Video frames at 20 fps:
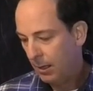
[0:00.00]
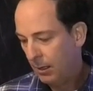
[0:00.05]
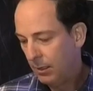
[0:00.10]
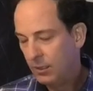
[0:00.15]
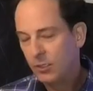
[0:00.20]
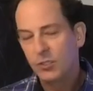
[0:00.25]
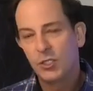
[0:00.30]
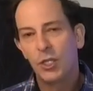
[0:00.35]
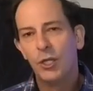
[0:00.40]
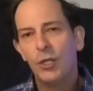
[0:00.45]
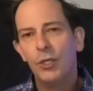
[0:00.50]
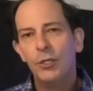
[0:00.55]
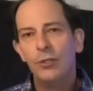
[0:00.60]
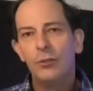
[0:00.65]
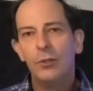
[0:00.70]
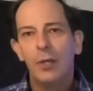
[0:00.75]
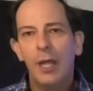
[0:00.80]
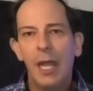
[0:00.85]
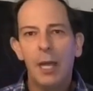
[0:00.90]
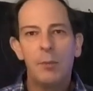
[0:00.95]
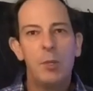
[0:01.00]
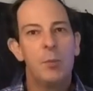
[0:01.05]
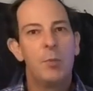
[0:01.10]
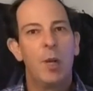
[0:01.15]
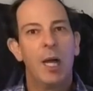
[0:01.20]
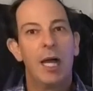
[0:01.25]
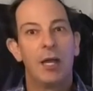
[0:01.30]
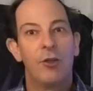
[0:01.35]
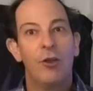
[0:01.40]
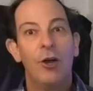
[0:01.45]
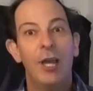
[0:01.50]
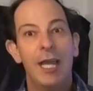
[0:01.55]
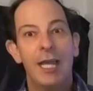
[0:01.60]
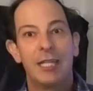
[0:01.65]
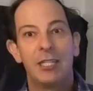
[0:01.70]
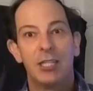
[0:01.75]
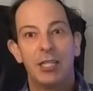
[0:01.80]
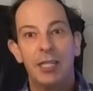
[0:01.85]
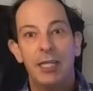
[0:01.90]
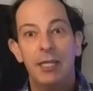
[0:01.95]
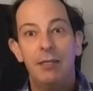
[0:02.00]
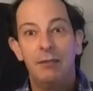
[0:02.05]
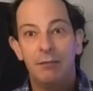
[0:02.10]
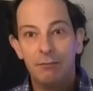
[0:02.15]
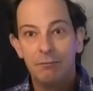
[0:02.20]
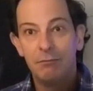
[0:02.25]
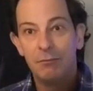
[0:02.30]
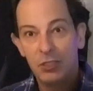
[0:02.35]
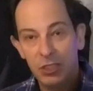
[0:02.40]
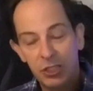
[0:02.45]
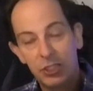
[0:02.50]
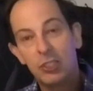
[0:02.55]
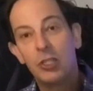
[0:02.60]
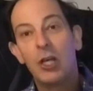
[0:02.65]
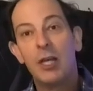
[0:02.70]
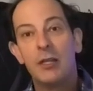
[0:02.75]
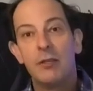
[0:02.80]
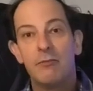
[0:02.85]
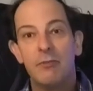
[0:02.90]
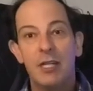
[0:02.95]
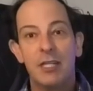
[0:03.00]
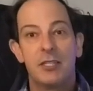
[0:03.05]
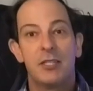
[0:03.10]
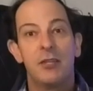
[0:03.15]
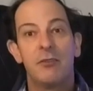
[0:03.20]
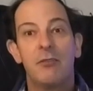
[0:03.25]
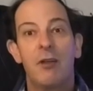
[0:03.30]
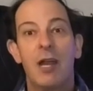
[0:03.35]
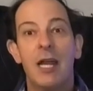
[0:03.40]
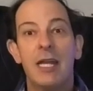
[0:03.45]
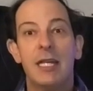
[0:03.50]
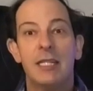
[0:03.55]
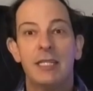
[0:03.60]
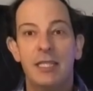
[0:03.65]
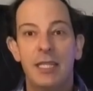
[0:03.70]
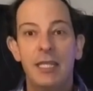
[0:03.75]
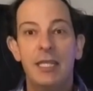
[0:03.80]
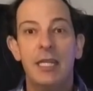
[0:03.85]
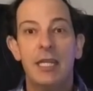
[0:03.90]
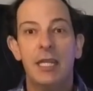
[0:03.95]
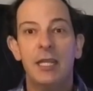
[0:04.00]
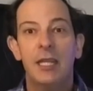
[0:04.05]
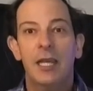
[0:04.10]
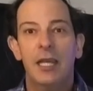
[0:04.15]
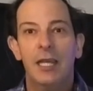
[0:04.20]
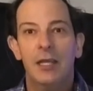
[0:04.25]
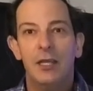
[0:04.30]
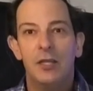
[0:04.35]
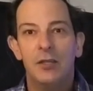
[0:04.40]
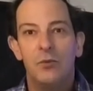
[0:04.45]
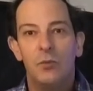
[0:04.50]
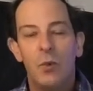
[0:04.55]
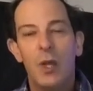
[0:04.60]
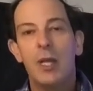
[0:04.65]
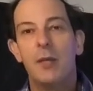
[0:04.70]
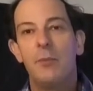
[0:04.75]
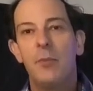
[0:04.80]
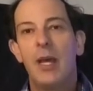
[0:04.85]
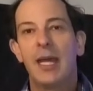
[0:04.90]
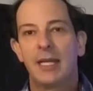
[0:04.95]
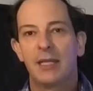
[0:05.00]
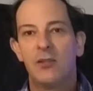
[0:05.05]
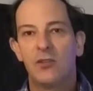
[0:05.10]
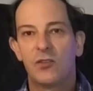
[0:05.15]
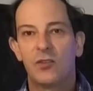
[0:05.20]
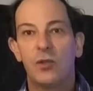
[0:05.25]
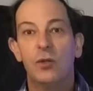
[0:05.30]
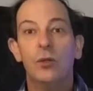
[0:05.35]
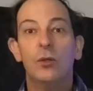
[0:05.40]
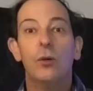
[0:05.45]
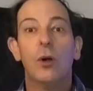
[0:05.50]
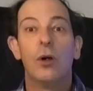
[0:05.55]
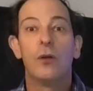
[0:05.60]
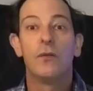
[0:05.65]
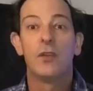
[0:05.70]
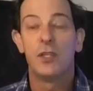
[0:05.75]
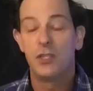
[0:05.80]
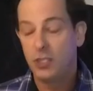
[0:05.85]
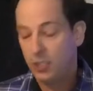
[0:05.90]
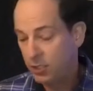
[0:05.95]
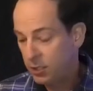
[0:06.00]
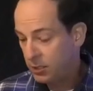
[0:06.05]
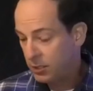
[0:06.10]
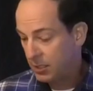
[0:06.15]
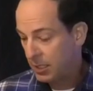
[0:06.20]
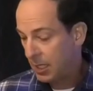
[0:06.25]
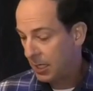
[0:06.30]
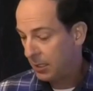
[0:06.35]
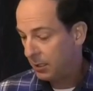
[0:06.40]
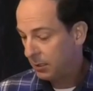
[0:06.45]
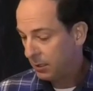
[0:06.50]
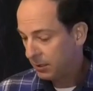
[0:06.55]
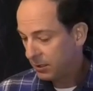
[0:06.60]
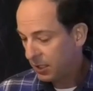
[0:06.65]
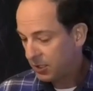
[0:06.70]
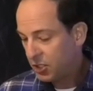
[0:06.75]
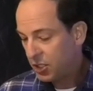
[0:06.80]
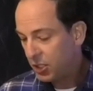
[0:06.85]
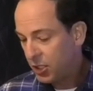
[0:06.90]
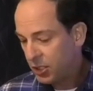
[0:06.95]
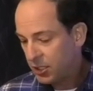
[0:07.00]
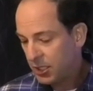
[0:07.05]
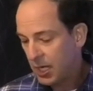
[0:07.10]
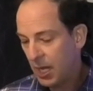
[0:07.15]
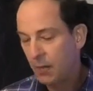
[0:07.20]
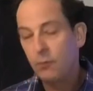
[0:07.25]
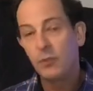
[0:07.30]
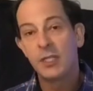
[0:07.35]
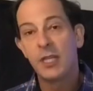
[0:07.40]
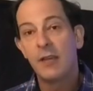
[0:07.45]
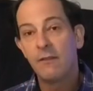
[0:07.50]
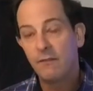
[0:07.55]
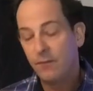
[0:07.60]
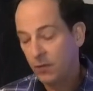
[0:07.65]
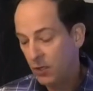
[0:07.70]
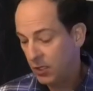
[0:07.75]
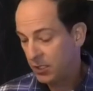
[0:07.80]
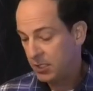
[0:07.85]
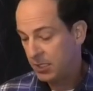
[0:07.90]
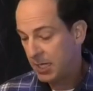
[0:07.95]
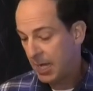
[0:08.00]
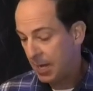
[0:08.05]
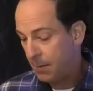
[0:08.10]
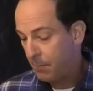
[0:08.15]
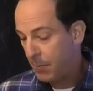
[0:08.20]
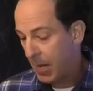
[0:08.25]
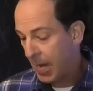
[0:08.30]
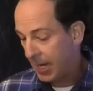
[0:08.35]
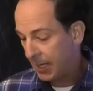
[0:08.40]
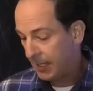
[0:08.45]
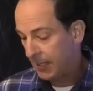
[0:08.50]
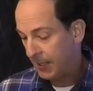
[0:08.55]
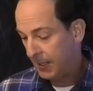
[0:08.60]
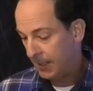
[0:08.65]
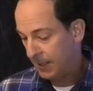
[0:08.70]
So Albion Park High actually, just like the rest of Greater Sydney, went back to school on the Tuesday. So Tuesday was our first day back.